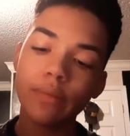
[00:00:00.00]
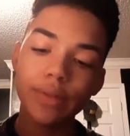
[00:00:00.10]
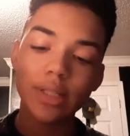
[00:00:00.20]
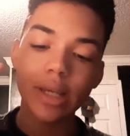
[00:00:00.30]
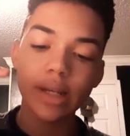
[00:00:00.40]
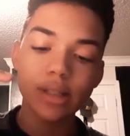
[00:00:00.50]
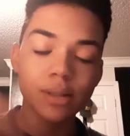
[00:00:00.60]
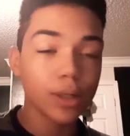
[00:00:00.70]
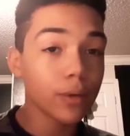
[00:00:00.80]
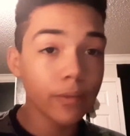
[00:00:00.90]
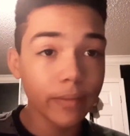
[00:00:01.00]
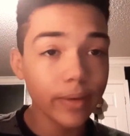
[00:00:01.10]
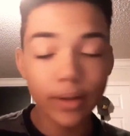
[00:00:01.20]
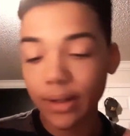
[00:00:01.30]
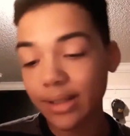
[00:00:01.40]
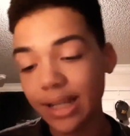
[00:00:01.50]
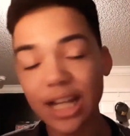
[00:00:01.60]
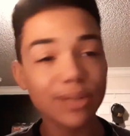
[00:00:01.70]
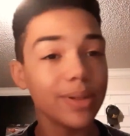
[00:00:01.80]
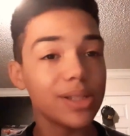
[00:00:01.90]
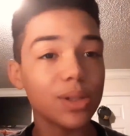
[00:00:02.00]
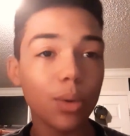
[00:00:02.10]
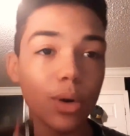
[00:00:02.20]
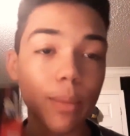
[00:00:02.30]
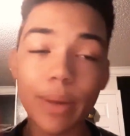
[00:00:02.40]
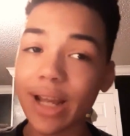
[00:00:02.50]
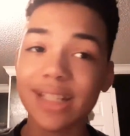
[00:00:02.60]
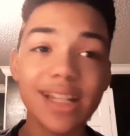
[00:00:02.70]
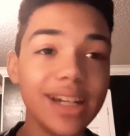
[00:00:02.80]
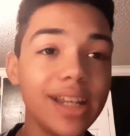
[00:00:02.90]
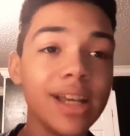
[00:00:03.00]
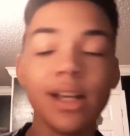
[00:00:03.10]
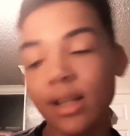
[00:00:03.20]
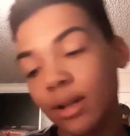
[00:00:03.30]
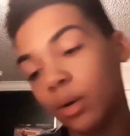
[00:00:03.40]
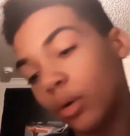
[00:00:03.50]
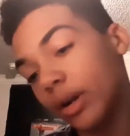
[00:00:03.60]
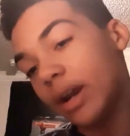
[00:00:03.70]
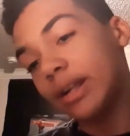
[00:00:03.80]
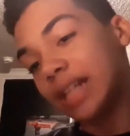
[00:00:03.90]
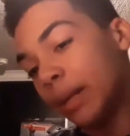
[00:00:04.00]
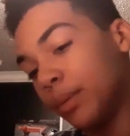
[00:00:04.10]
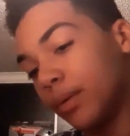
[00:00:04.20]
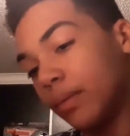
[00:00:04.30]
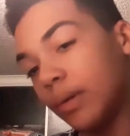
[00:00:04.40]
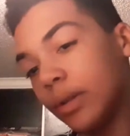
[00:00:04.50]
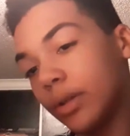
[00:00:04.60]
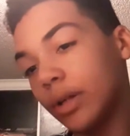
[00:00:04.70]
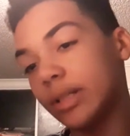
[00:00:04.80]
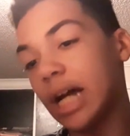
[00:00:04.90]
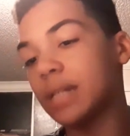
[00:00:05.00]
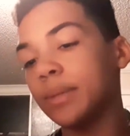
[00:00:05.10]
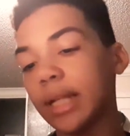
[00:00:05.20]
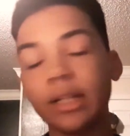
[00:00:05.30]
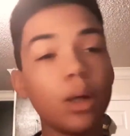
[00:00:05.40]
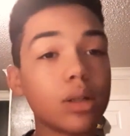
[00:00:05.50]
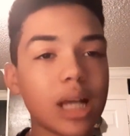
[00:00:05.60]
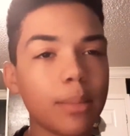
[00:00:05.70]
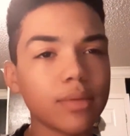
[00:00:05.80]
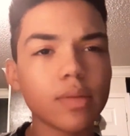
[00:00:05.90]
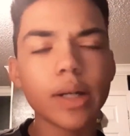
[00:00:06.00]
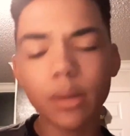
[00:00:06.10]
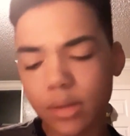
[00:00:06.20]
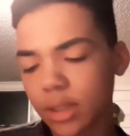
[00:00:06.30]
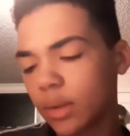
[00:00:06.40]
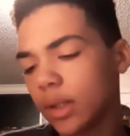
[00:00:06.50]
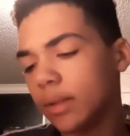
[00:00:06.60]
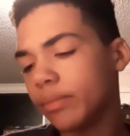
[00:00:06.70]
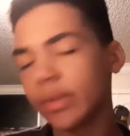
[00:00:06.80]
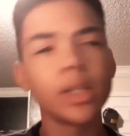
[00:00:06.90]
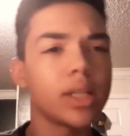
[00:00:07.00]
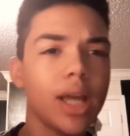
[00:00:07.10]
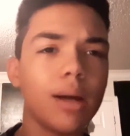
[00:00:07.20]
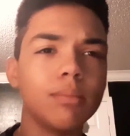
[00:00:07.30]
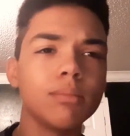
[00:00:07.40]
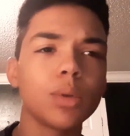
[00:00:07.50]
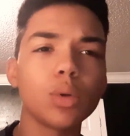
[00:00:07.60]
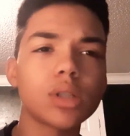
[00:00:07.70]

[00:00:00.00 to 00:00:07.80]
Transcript: if it takes Nerf attachments or Picatinny or any type of other attachment that can go on top of a rail. So yeah, cool